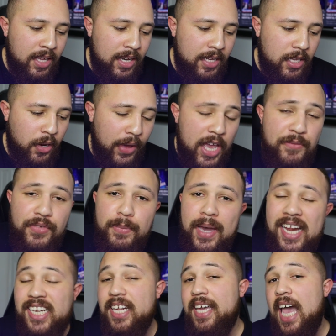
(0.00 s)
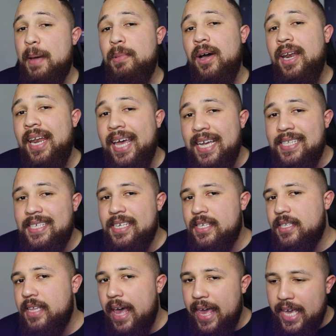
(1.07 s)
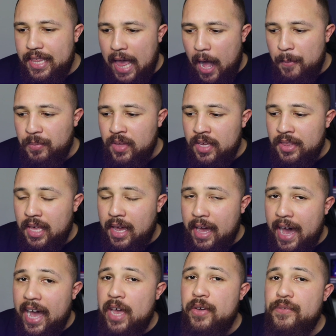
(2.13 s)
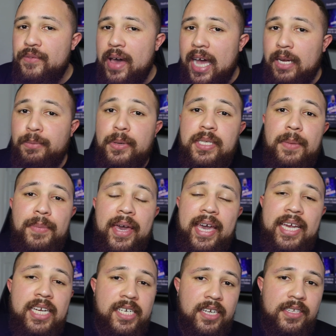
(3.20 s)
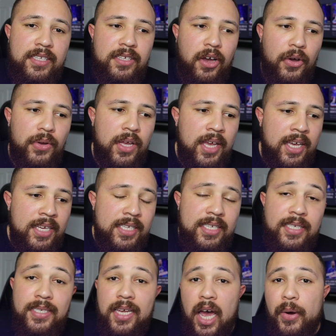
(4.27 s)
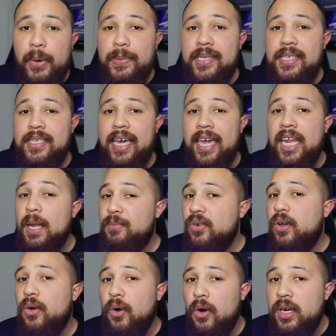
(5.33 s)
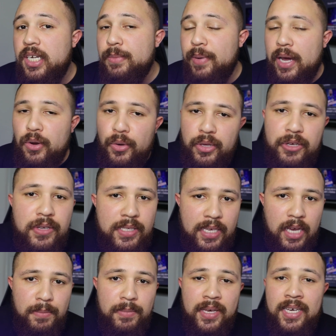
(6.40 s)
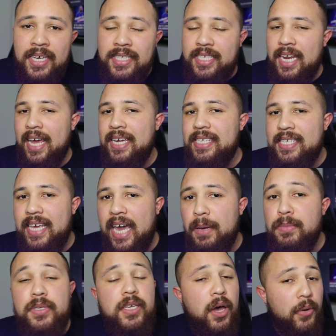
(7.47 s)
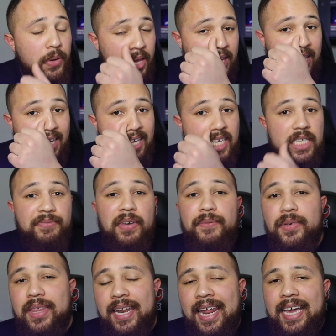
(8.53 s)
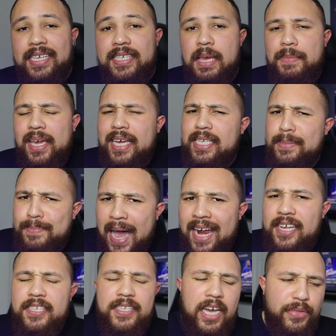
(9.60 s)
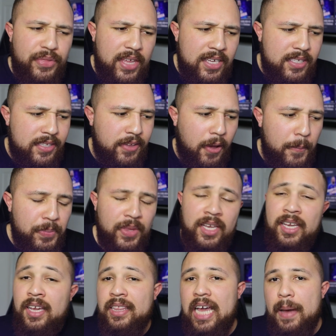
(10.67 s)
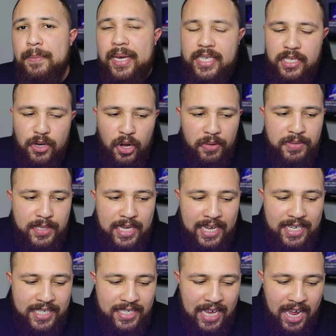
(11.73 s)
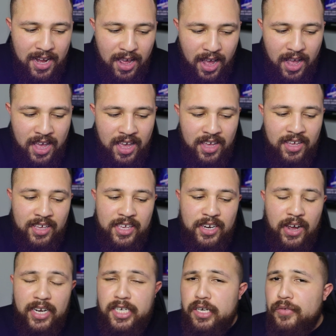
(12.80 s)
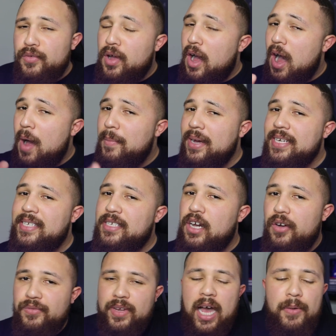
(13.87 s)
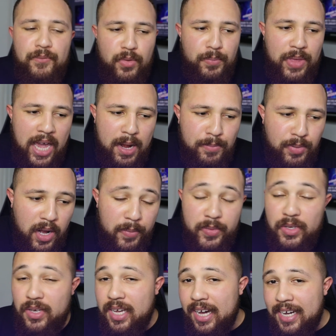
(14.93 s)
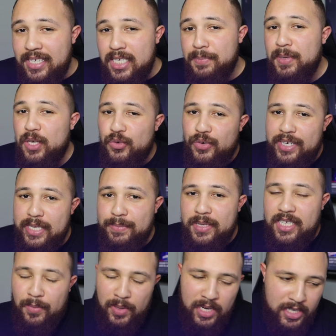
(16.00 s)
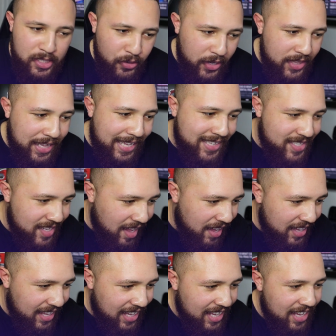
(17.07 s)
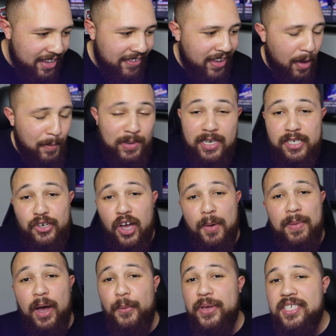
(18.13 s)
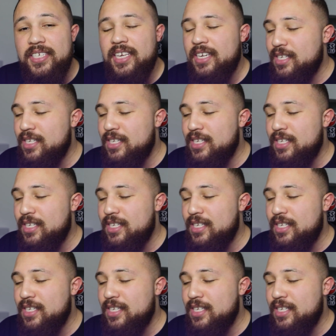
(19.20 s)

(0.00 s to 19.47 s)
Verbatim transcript: you know, information came out later stating that the guy, in fact, was a bit injured, so Sarri was taking a precaution by not using him in today's game, so he is fit for the next game against Palace, I think, so that makes a lot of sense, and uh, you know, I should have calmed myself down from then. But you guys, it's been Christmas. I've been enjoying that turkey. I've been enjoying my whiskey